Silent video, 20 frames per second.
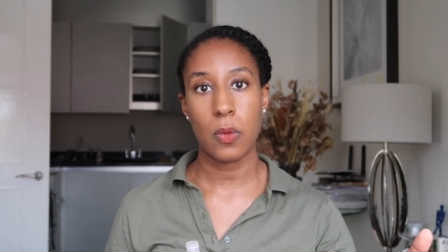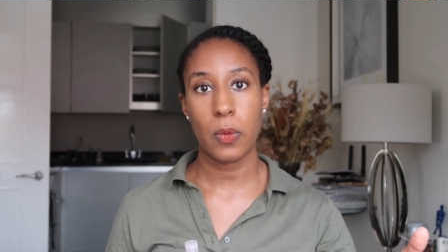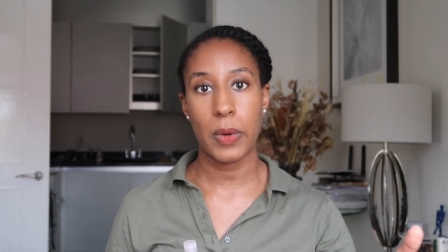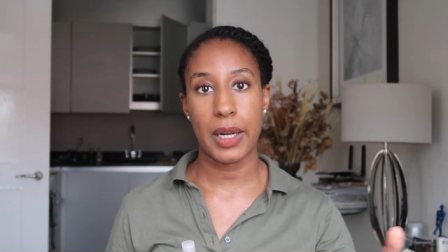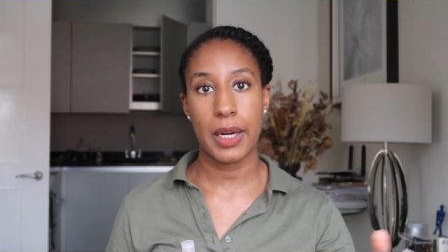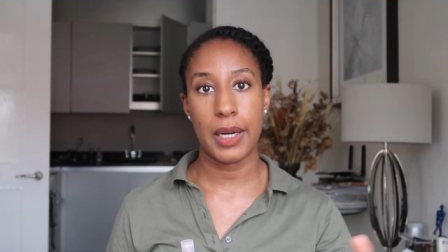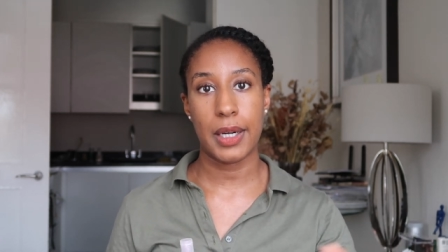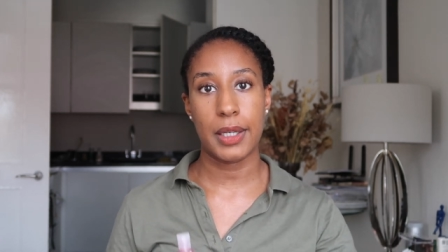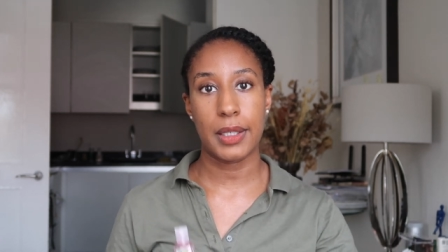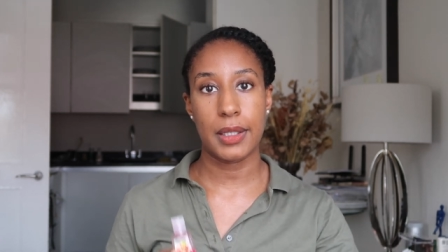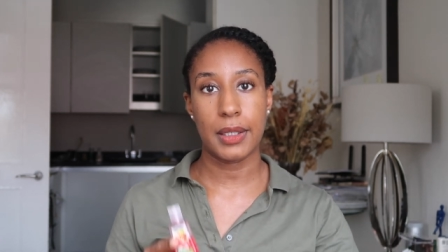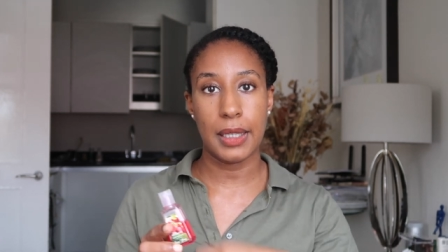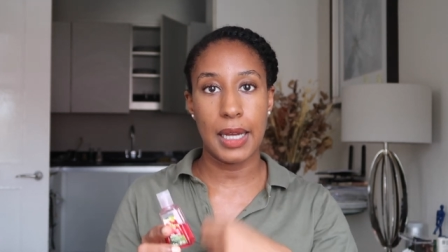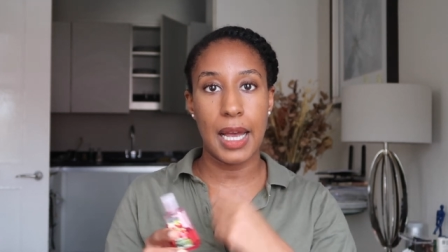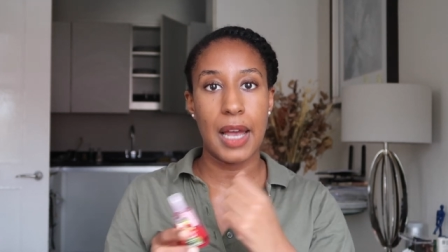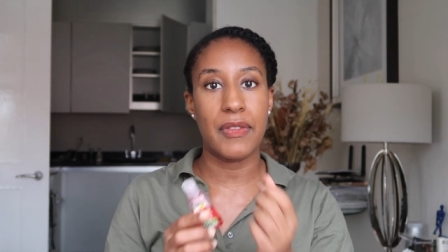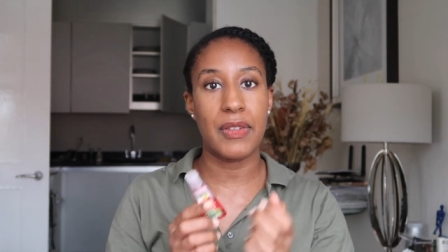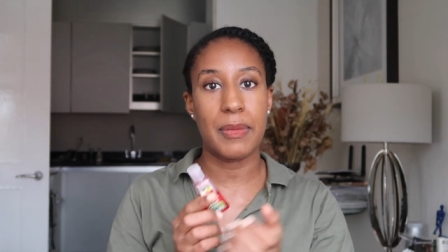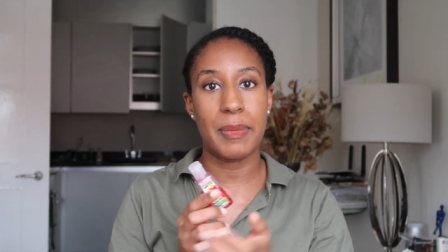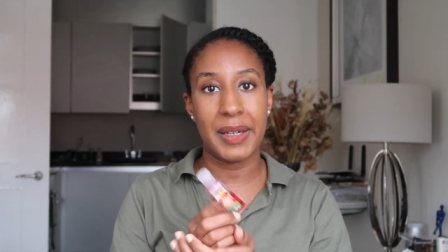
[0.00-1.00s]
where
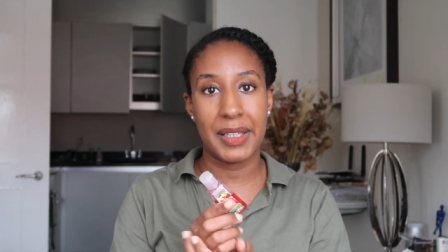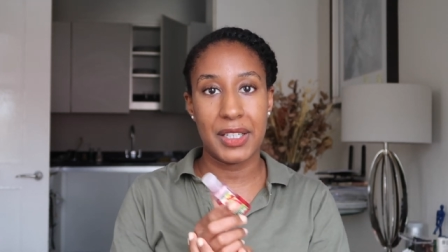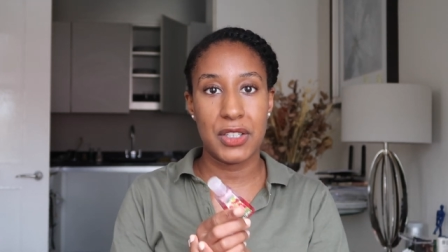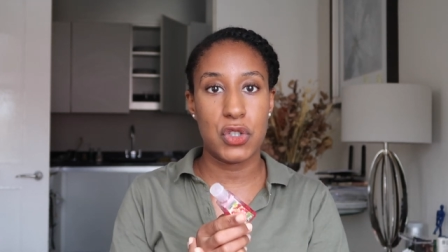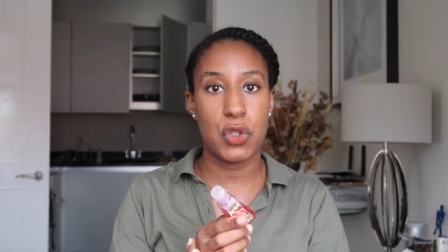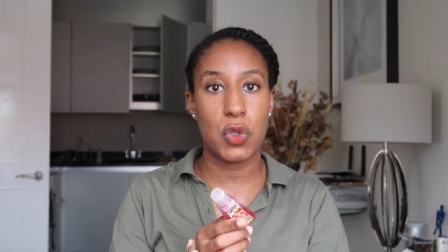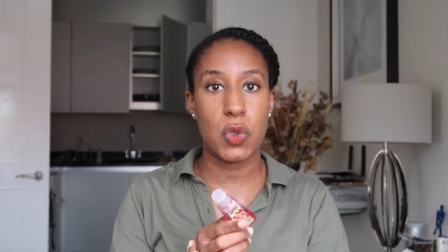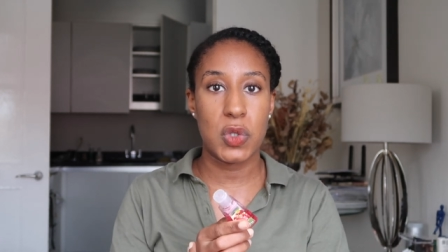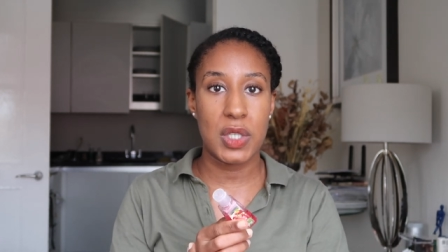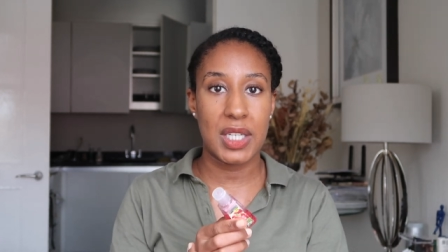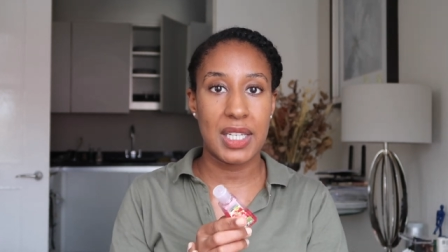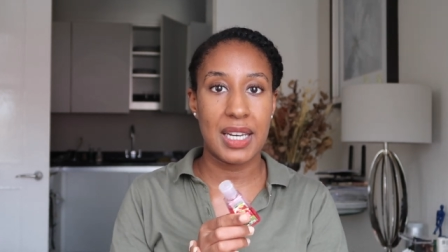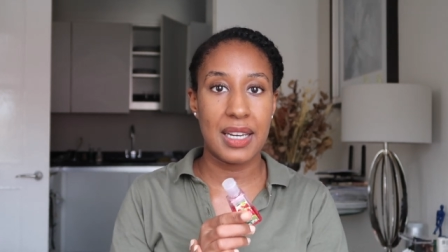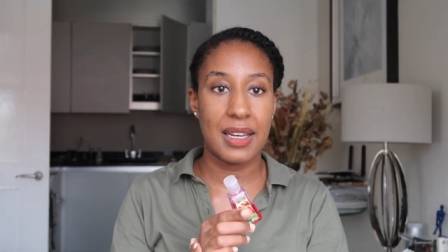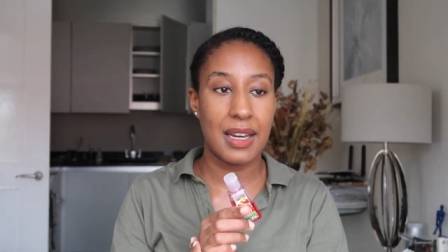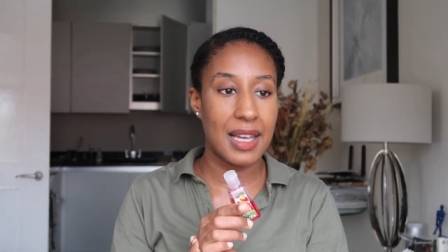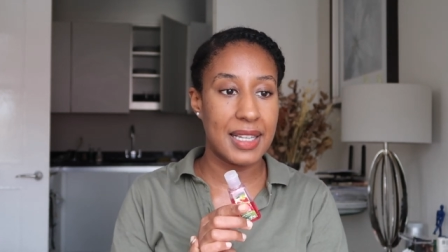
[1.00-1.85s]
everybody's using